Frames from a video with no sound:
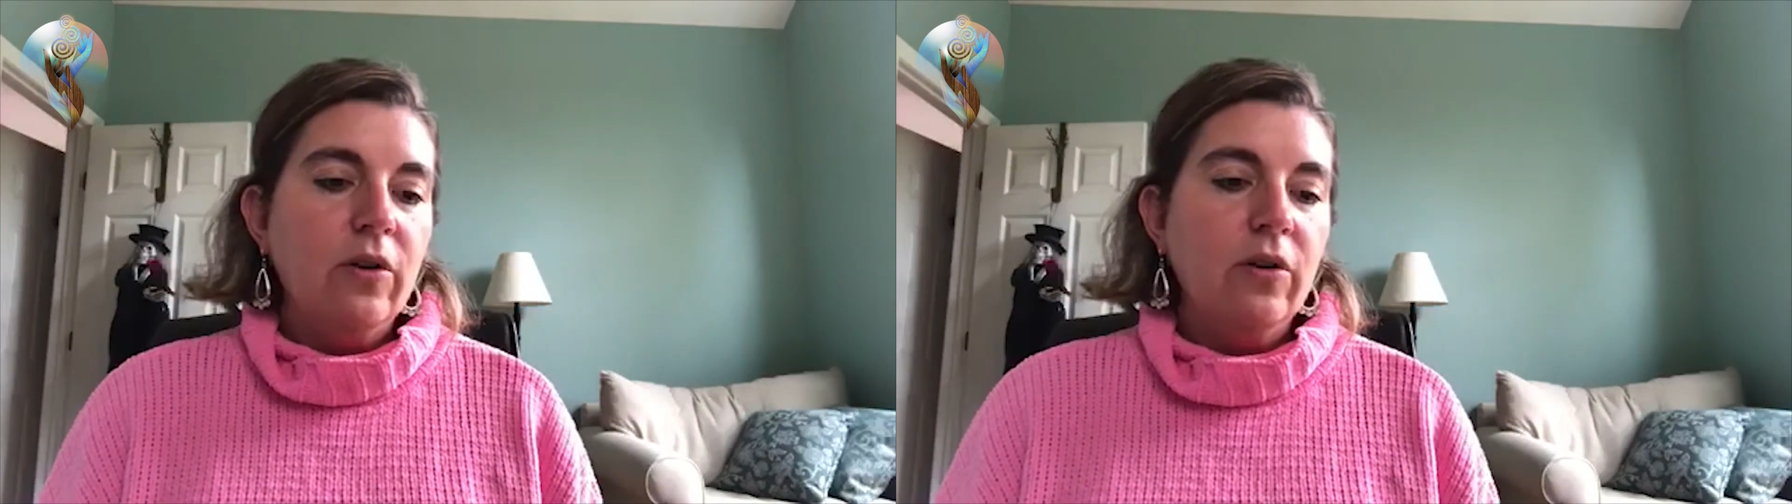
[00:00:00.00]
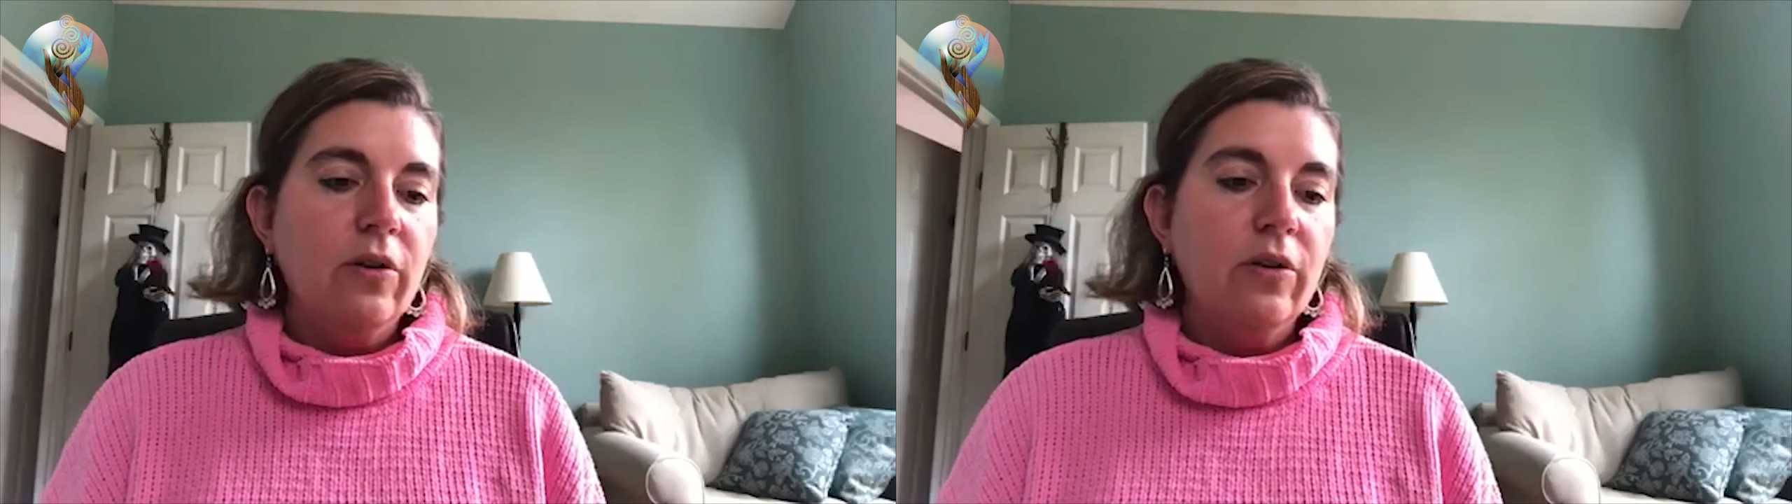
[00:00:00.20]

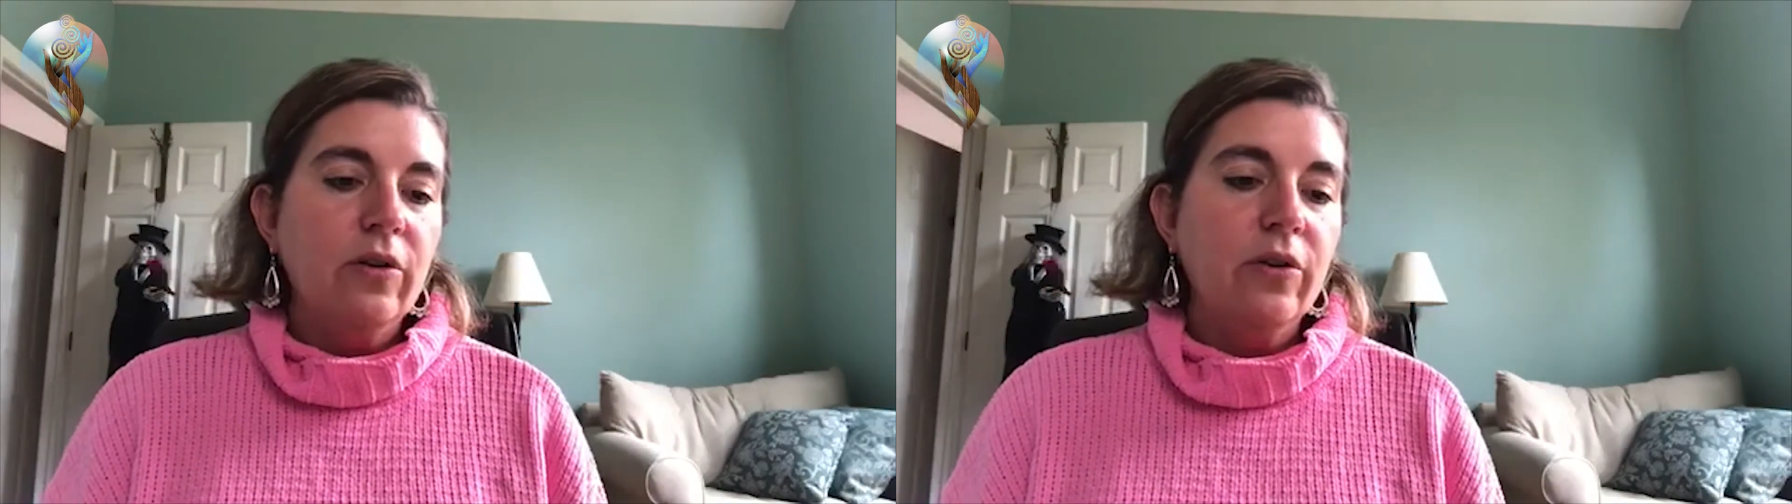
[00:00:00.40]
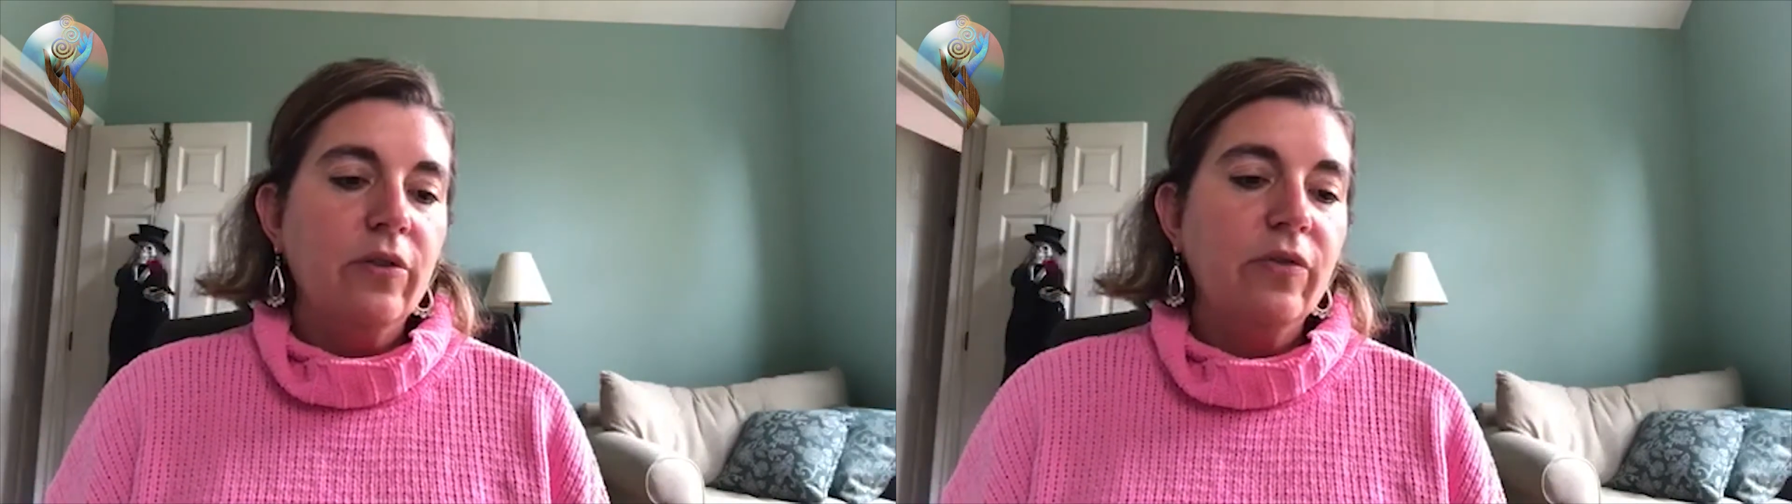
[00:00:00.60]

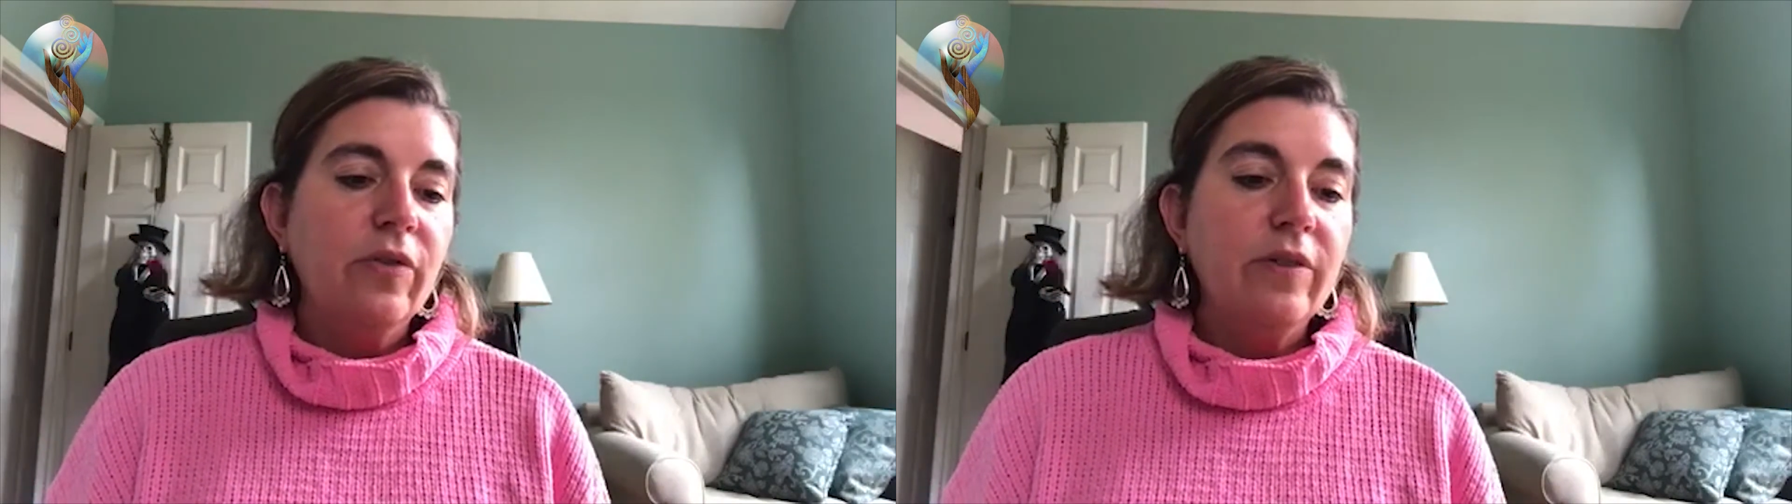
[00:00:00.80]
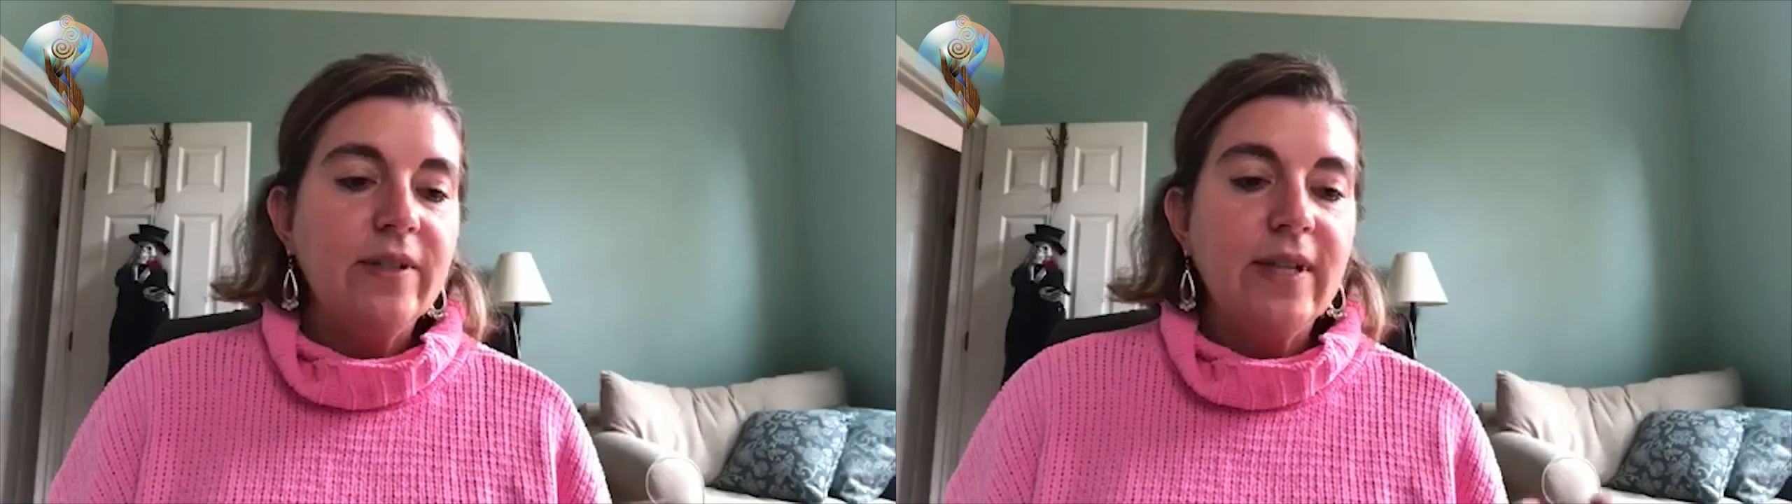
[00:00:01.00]
her
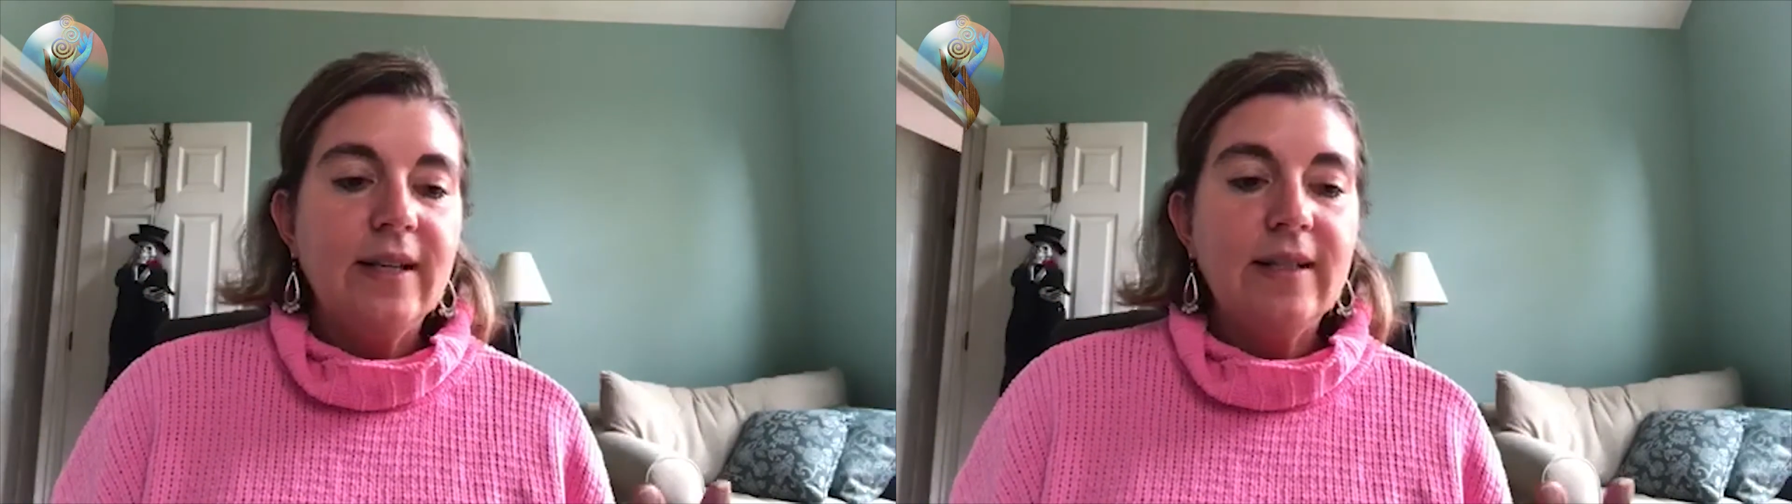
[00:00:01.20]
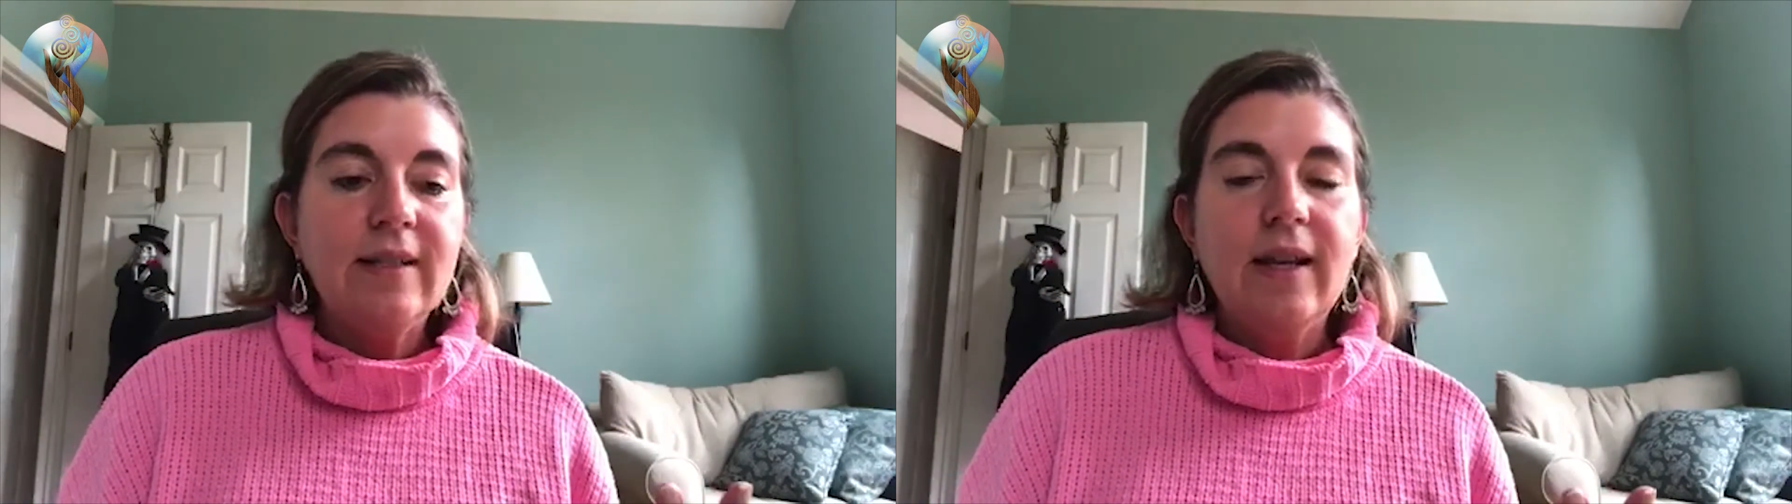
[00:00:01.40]
50s,